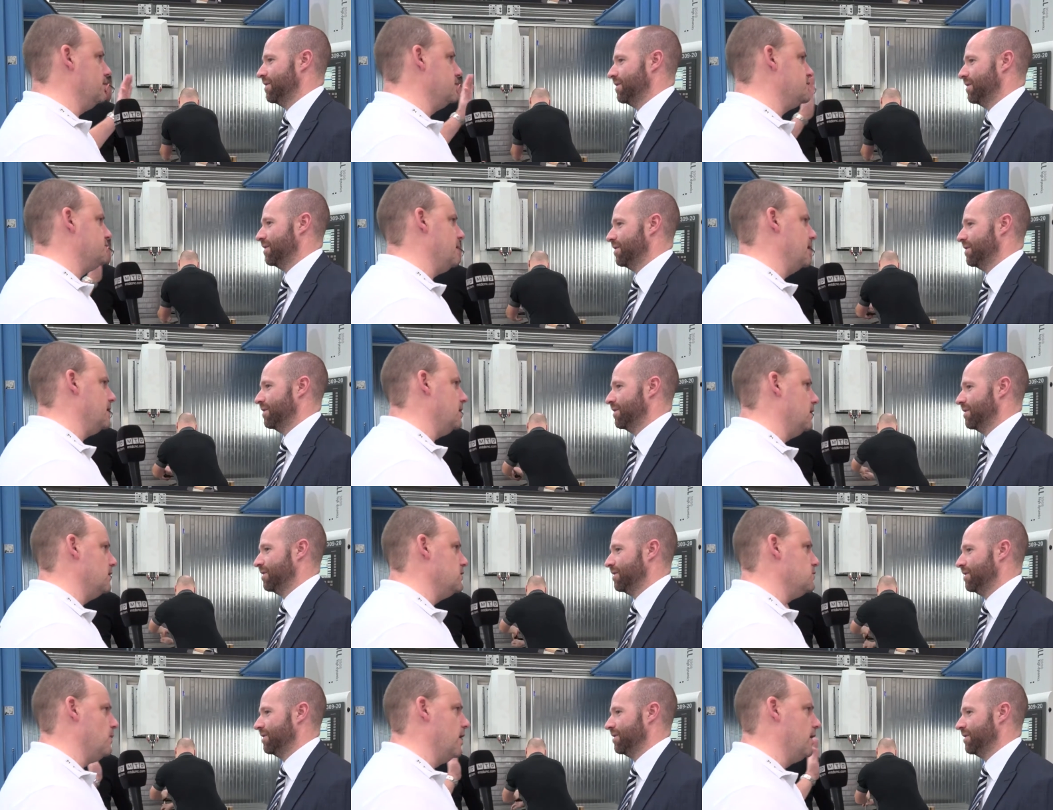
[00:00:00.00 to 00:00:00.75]
Speaker 1: the
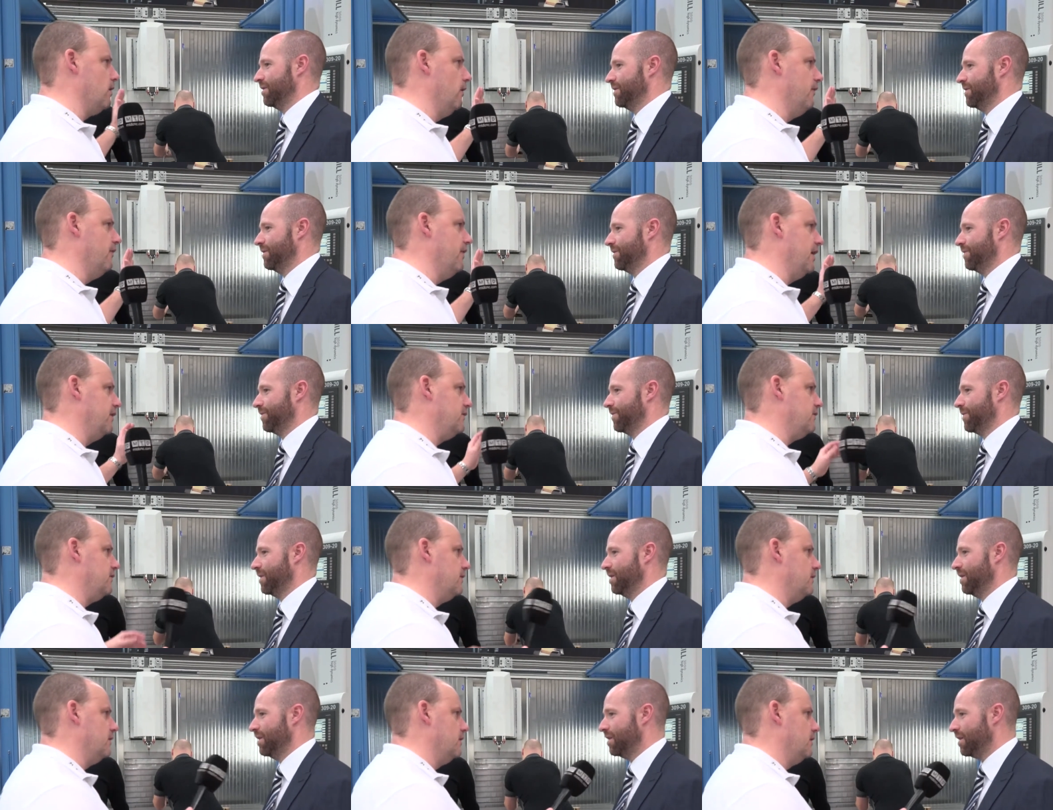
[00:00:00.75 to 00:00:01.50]
spindle as well on
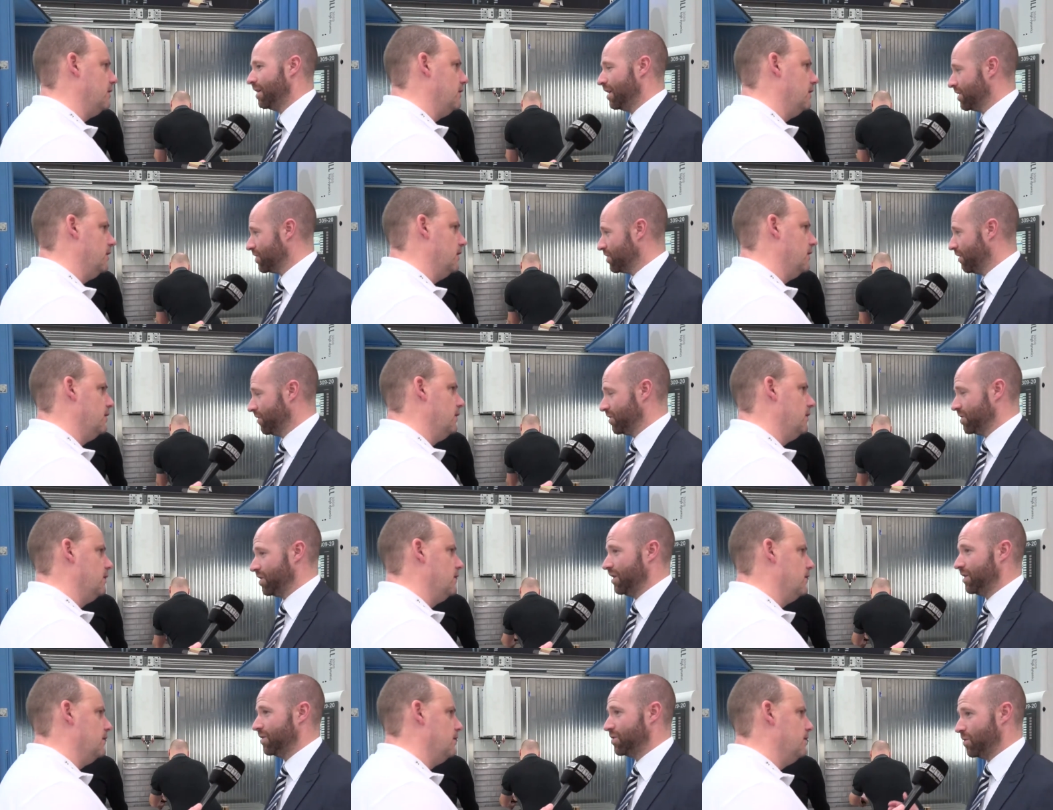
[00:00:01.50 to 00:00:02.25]
this?
Speaker 2: Yes, yeah, so
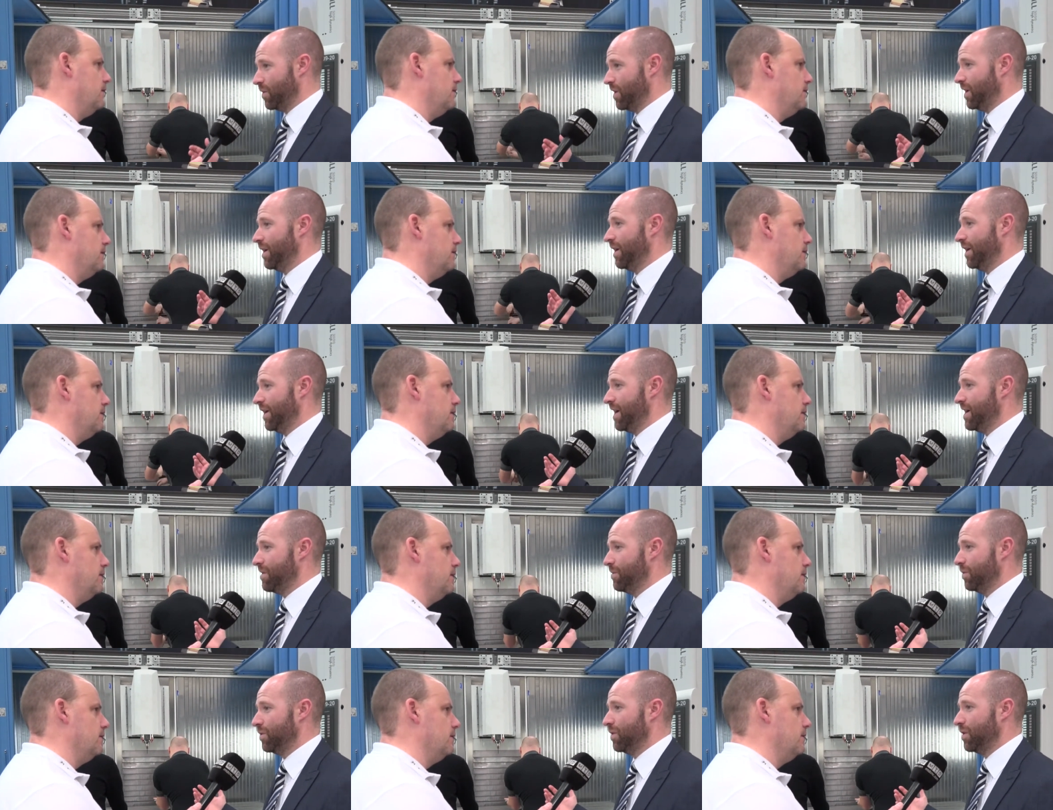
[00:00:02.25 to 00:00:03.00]
obviously to en
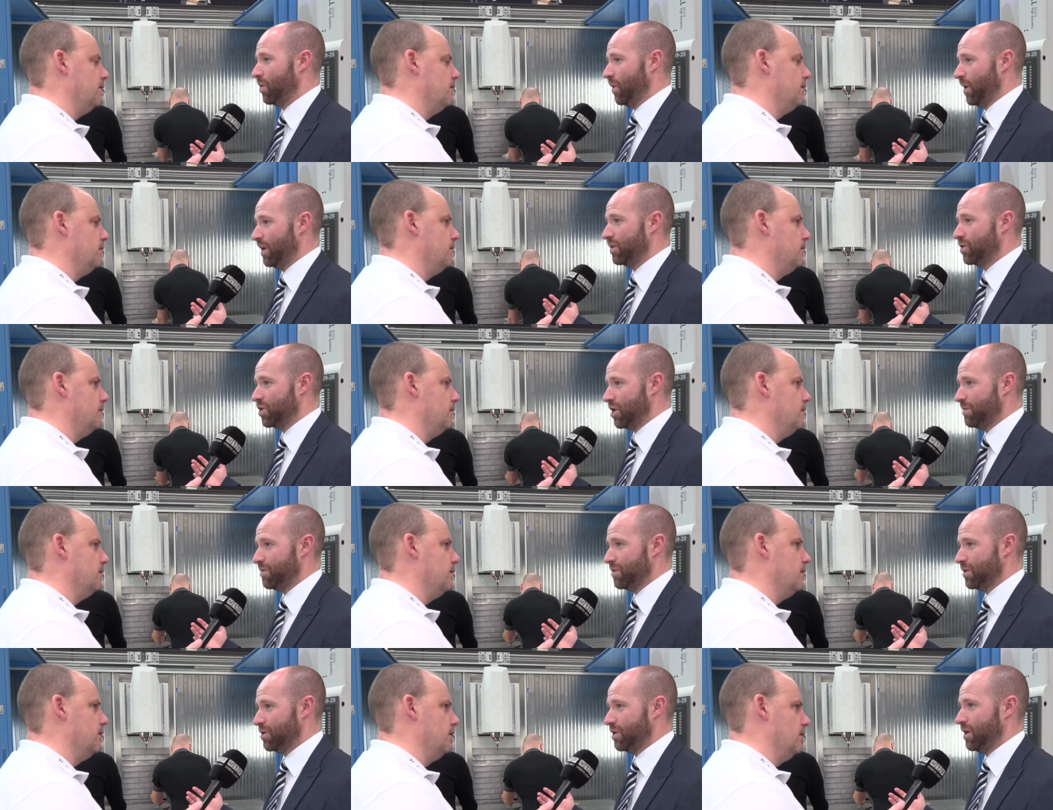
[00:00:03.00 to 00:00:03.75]
enable the quick
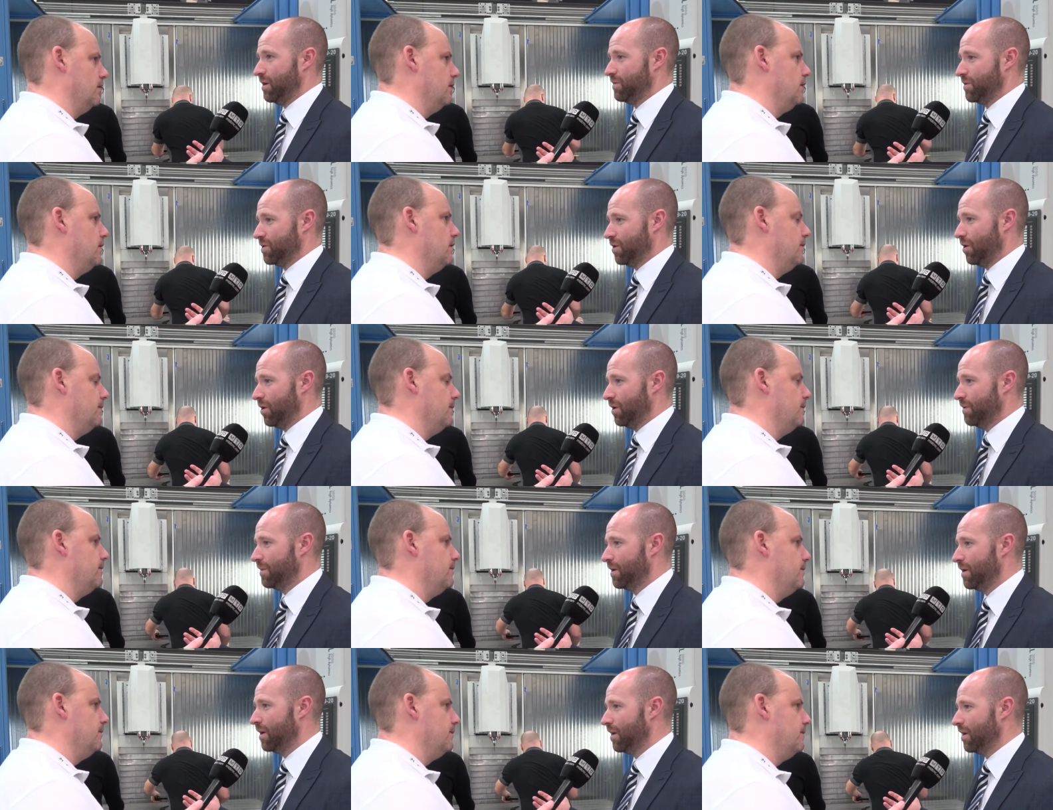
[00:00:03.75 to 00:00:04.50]
chip-to-chip -chip
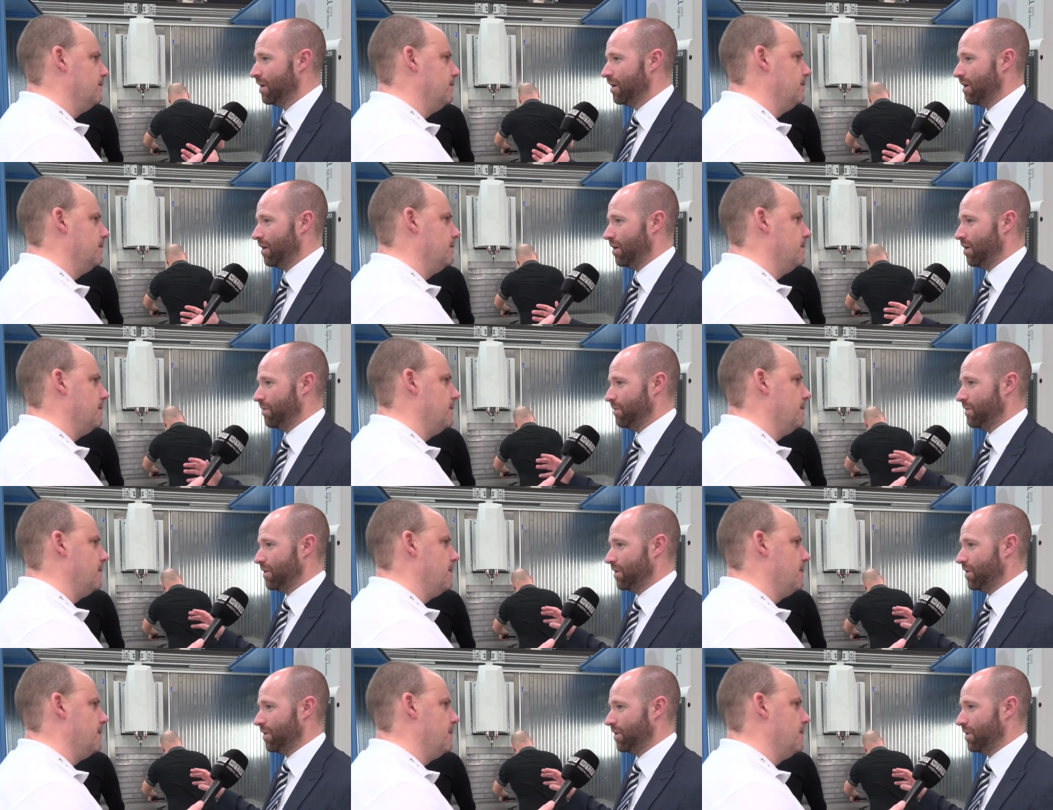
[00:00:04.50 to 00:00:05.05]
time, um,